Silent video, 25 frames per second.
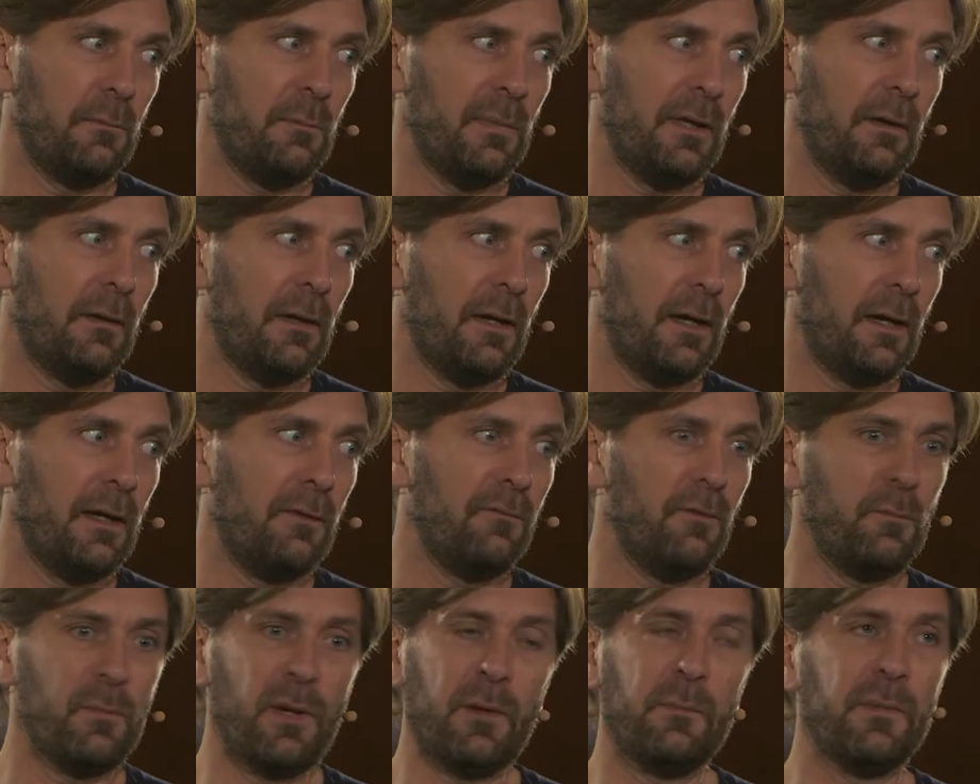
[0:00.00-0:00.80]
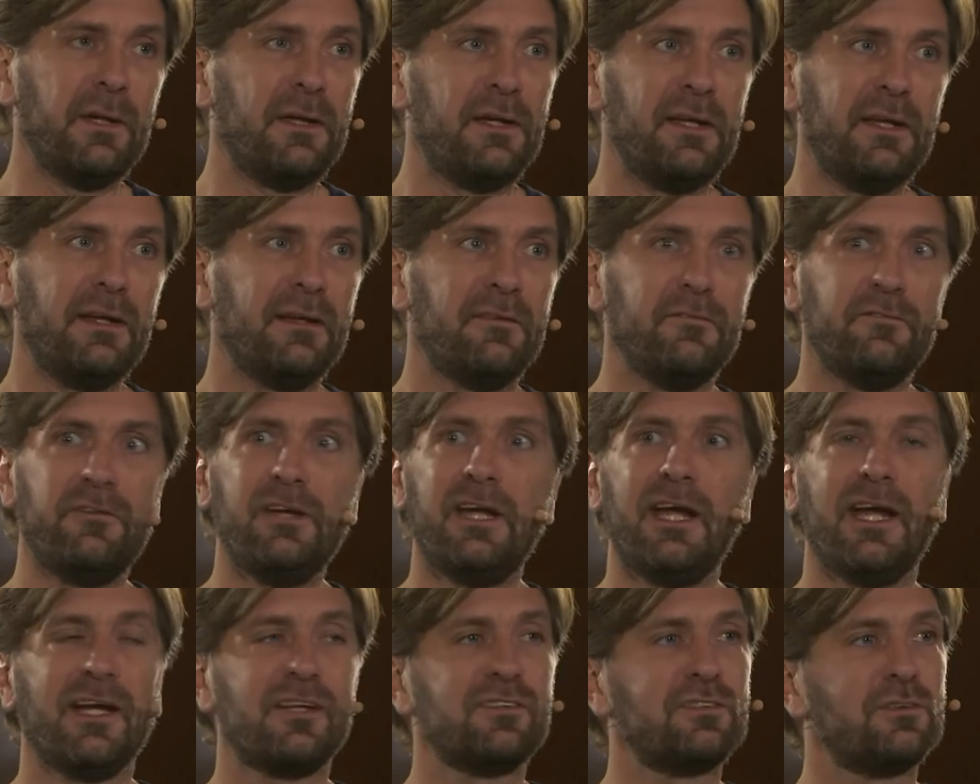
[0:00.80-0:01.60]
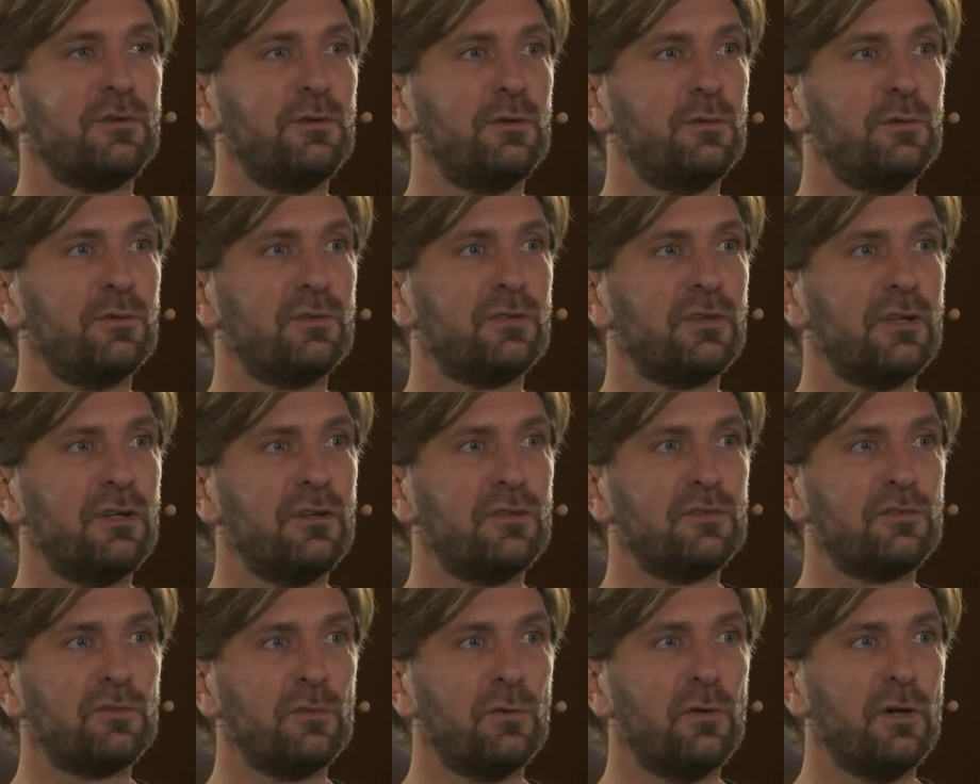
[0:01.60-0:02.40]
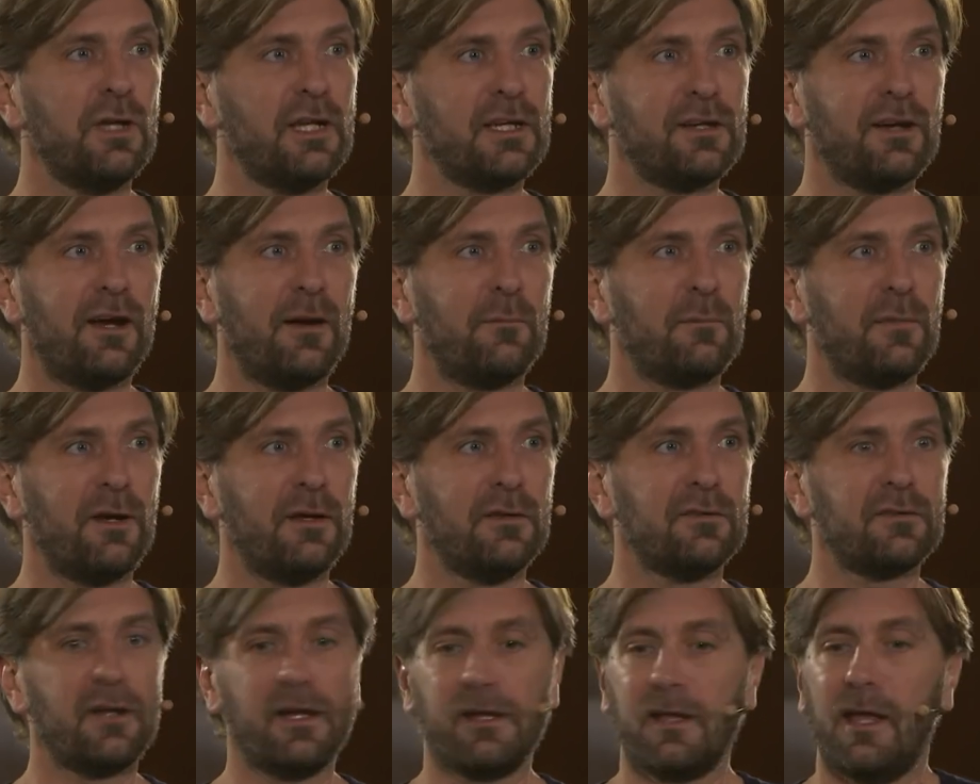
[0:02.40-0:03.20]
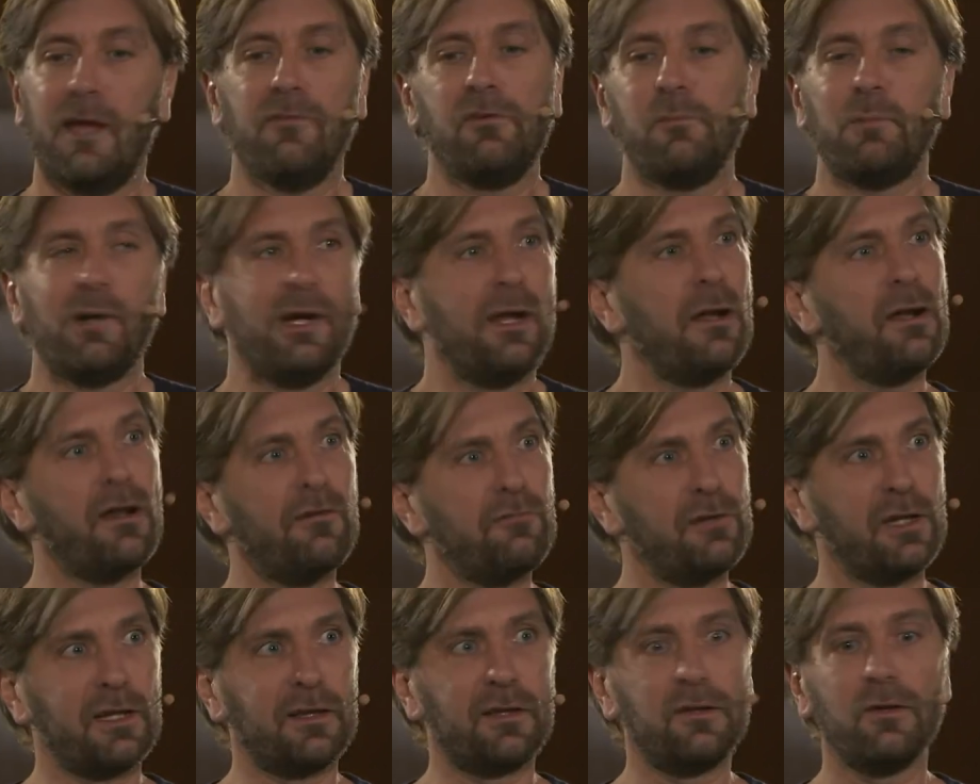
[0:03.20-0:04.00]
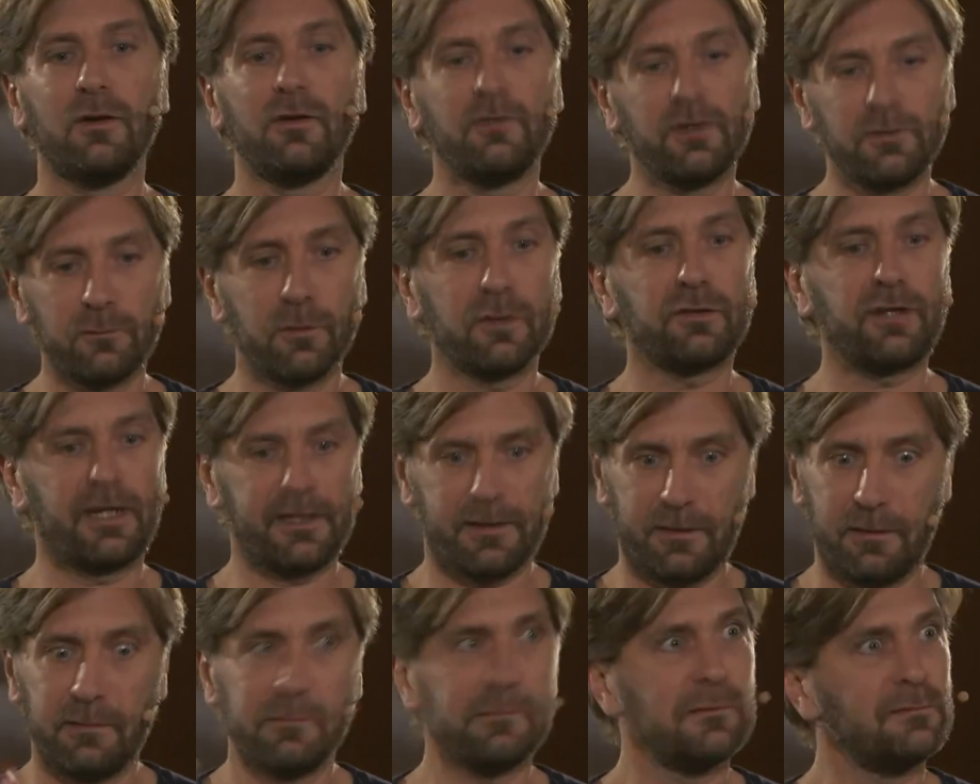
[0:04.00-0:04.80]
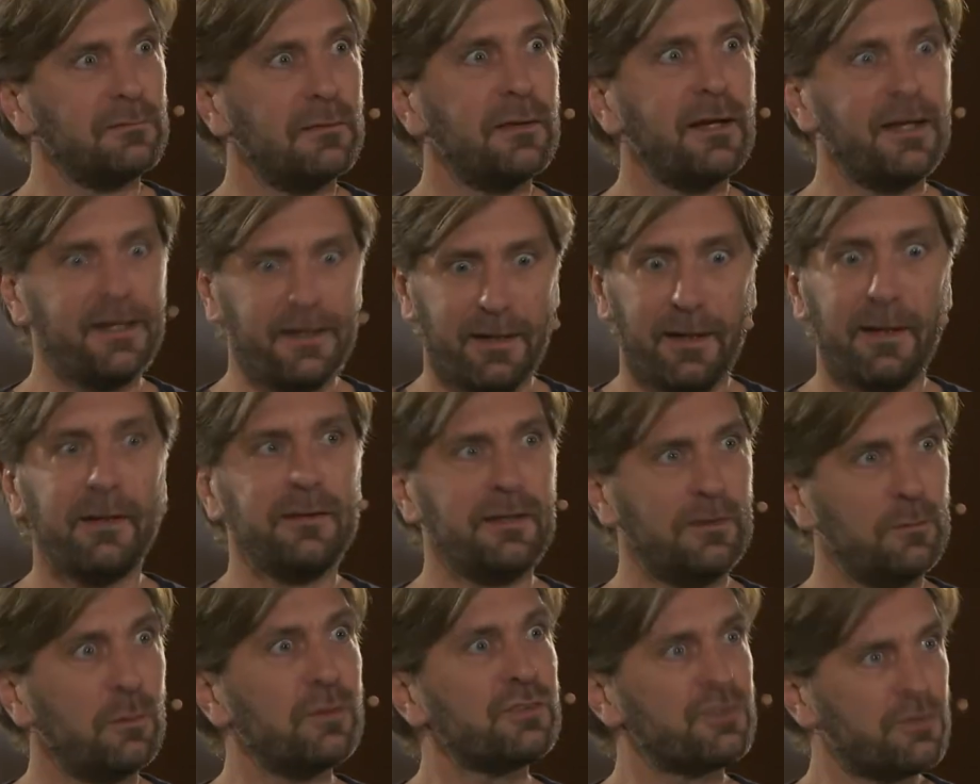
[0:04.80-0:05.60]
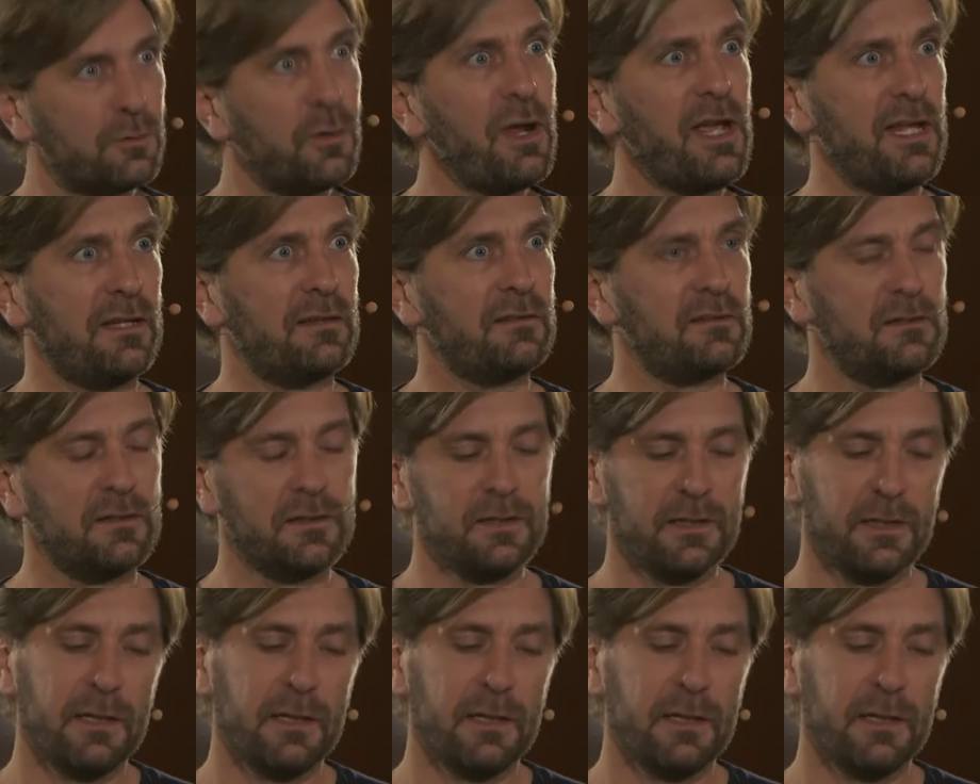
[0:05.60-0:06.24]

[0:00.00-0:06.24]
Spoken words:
mean, I remember the VX2s and the Sony camera. It's like everybody loved it. You know, it was like, it was great.